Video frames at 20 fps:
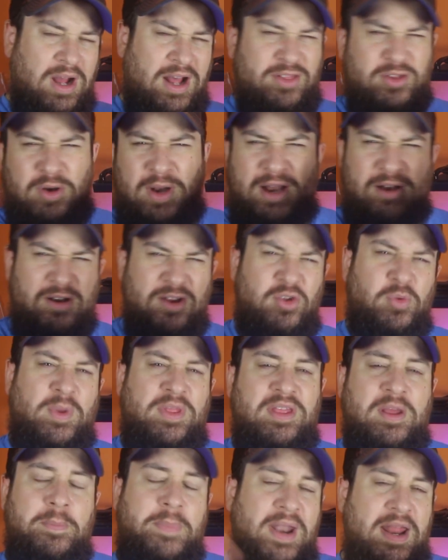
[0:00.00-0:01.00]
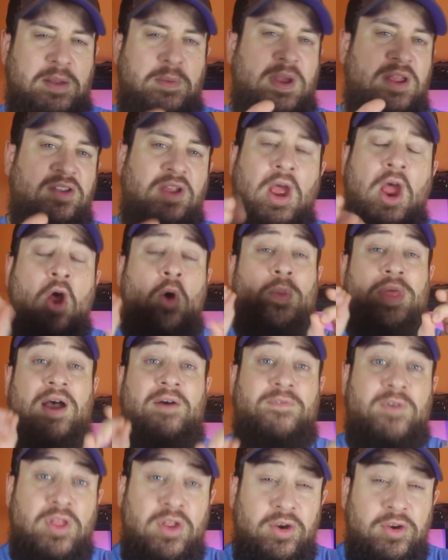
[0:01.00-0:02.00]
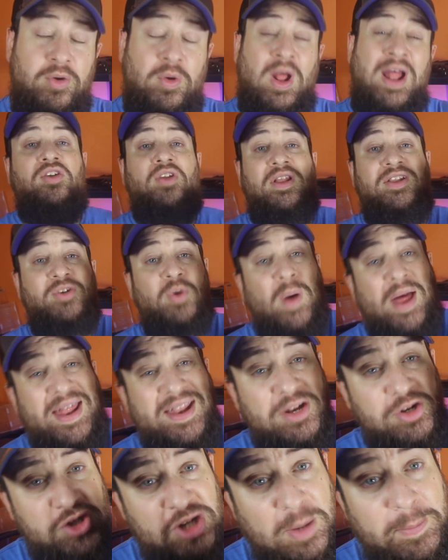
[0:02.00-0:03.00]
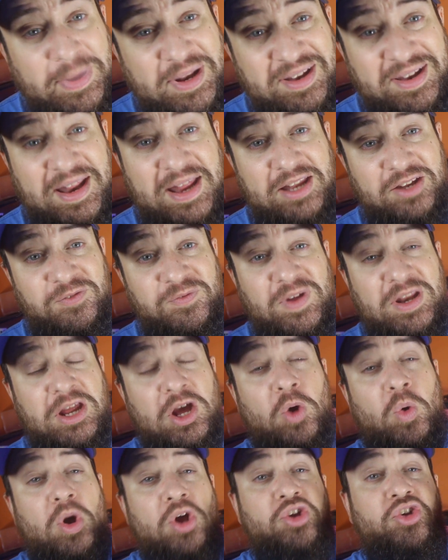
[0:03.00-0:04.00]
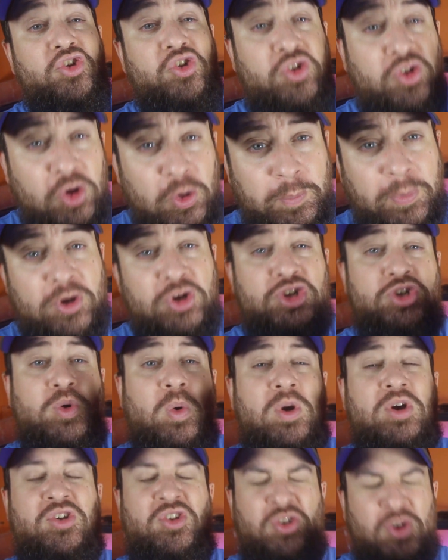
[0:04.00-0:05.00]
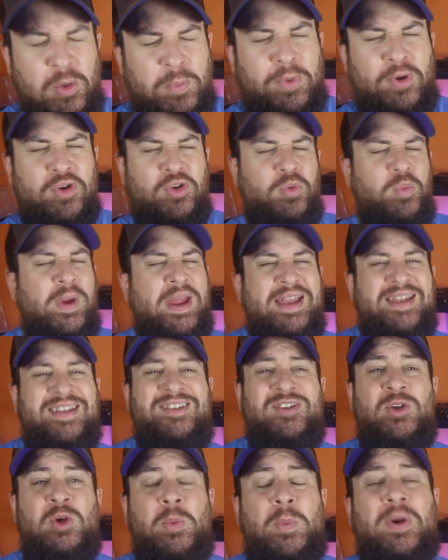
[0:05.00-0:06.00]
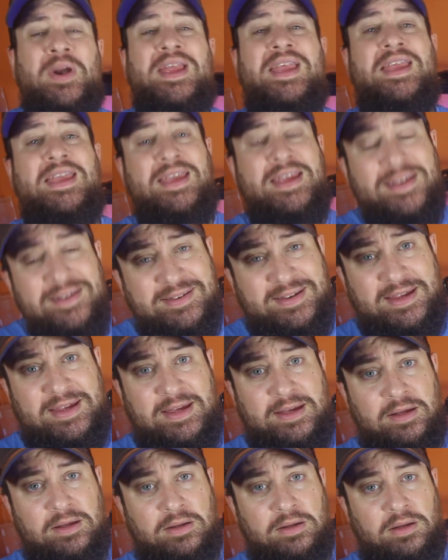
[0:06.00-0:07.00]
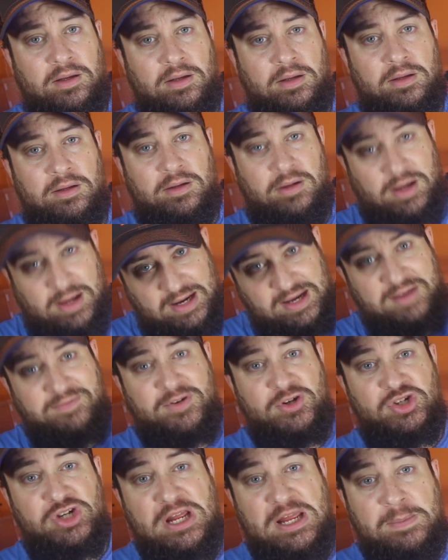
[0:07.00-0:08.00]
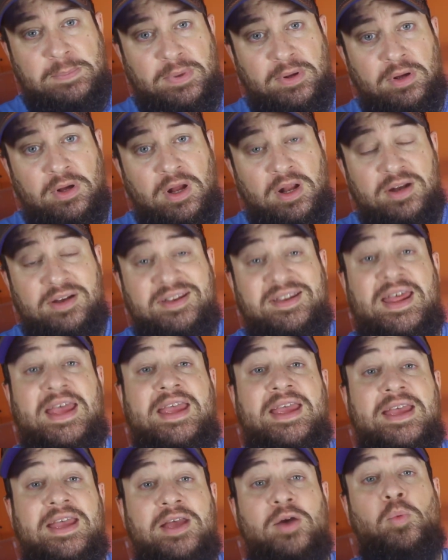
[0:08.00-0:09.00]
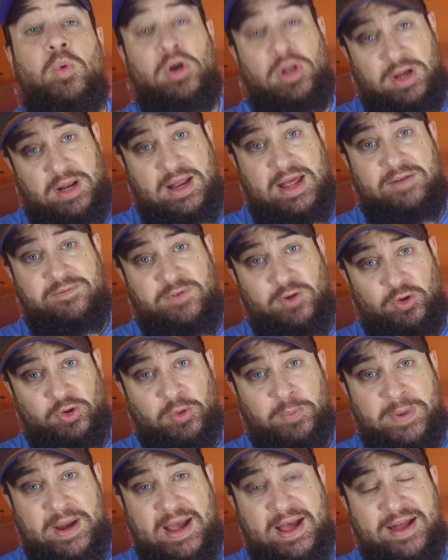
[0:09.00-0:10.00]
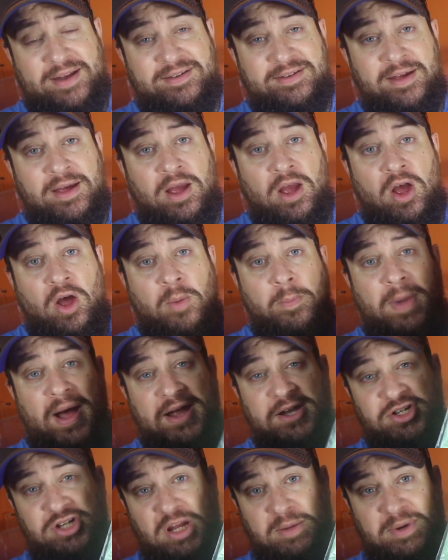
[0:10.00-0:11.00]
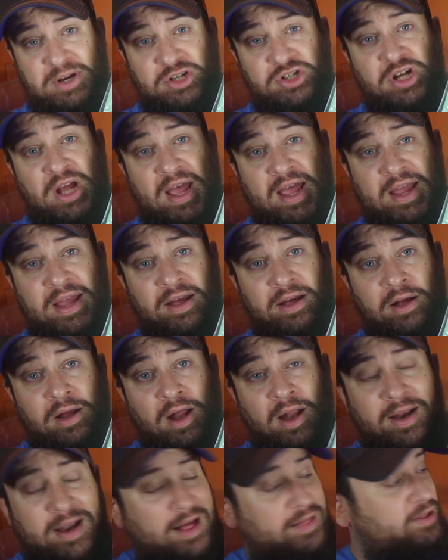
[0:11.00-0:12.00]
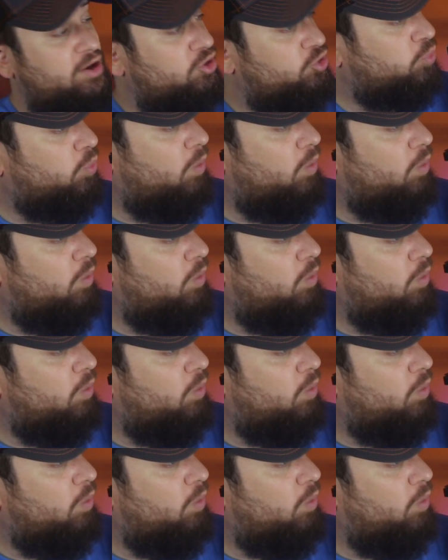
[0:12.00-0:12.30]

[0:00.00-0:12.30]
other areas with it. But anyways, without further ado, so let's go ahead and jump into today's video. Super short, super sweet, super easy, and even cheap. Today we're looking at filter pads by JBJ. Now there's